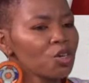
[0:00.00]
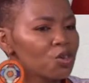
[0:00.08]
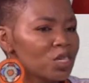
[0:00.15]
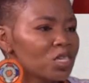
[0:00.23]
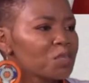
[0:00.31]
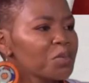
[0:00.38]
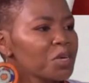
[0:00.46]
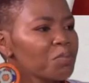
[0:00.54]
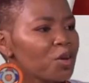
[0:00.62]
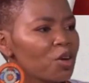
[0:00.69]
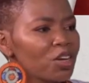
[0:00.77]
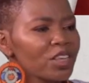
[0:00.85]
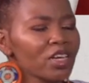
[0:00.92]
need
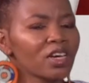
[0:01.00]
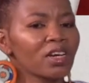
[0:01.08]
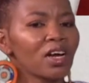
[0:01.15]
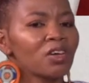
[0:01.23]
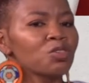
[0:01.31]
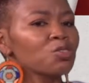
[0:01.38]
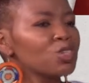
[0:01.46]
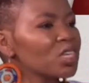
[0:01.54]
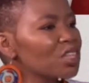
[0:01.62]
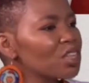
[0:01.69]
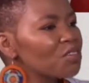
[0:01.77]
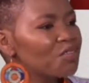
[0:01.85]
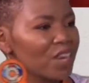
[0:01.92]
people on the ground. You
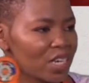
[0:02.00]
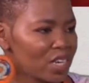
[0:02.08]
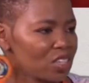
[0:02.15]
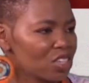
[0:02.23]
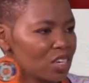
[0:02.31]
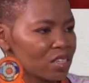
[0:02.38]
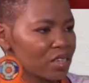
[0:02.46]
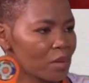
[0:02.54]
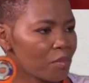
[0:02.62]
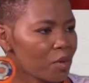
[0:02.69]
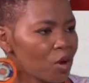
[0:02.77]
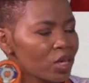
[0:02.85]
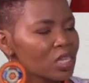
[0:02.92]
need the financial
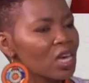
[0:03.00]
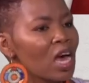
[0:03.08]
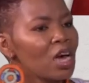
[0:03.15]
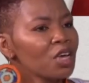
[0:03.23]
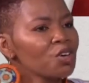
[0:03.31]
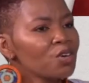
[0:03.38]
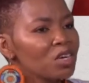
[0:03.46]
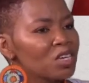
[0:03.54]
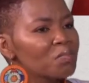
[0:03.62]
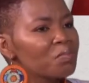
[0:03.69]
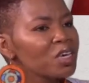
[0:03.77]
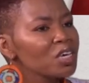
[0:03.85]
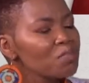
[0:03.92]
support. You
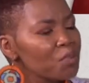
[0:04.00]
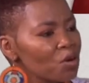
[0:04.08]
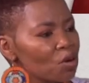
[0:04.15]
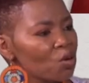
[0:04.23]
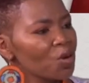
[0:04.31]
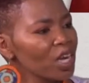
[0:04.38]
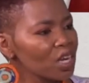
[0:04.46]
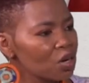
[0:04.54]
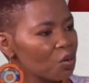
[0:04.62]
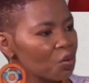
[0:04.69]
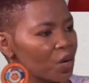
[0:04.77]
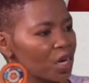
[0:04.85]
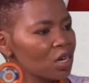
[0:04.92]
need people who
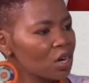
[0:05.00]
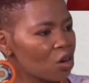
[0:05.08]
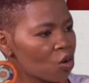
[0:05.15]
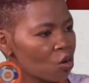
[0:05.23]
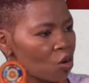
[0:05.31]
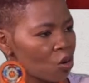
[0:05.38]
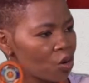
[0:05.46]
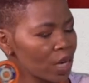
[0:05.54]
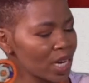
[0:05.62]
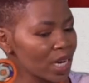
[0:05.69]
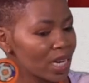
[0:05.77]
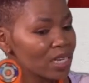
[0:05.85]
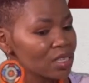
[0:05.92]
can win or
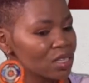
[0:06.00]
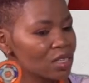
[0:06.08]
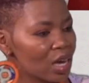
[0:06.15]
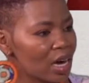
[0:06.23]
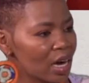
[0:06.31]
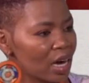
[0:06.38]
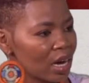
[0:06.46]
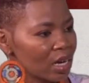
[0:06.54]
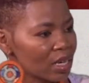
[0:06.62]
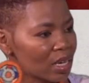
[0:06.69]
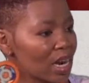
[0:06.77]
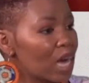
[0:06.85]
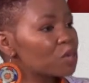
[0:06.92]
at least
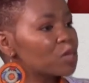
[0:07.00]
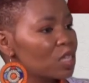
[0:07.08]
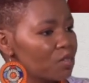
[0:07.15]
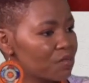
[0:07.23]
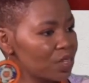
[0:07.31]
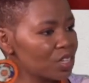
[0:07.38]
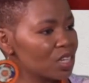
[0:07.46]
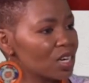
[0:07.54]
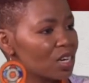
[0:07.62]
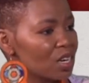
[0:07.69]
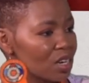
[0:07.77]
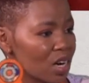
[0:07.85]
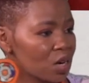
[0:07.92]
grasp the vision
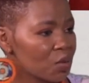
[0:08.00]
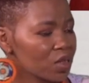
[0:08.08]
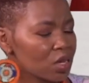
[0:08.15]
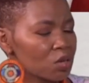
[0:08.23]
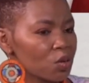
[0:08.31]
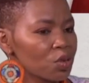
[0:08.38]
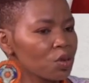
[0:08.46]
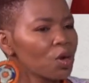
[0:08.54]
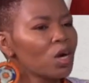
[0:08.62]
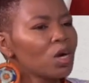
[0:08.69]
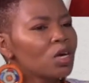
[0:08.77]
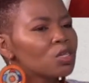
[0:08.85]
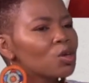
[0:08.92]
and run with it with you.
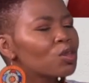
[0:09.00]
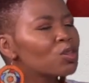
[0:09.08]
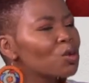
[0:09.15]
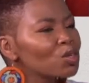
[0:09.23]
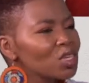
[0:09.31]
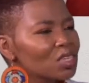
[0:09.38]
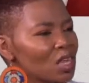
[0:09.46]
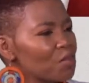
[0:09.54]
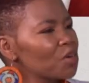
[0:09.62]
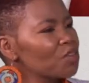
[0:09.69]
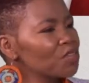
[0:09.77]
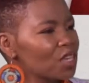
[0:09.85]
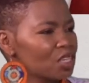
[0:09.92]
So those are
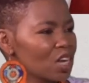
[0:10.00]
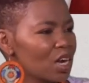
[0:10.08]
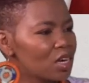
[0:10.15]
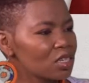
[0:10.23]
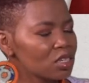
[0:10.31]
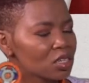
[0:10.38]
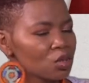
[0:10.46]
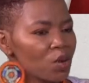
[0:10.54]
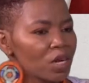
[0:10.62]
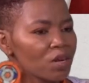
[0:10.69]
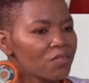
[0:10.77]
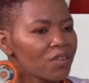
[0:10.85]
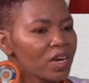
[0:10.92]
some of the challenges
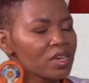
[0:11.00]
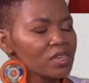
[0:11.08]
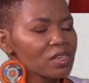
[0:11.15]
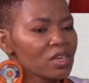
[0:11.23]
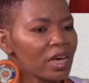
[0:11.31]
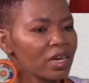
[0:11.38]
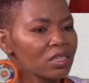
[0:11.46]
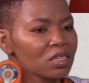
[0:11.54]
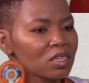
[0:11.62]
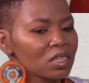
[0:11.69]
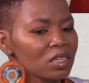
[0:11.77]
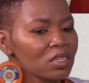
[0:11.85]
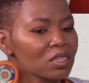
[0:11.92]
one face,
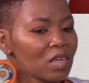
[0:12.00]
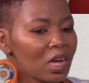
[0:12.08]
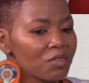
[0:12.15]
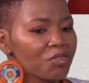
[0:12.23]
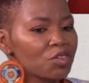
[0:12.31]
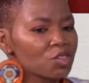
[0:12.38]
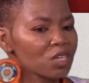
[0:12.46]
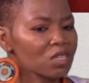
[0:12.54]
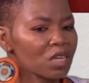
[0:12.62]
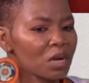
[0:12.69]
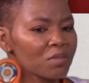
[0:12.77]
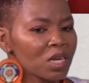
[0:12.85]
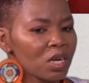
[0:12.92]
and it's unfortunate
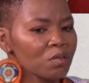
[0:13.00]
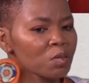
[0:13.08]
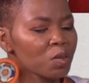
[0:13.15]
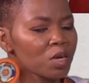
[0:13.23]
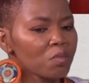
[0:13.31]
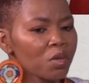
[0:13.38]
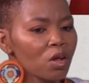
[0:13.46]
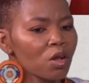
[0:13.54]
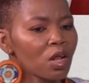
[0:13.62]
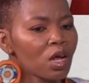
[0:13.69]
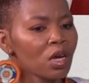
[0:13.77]
sometimes people,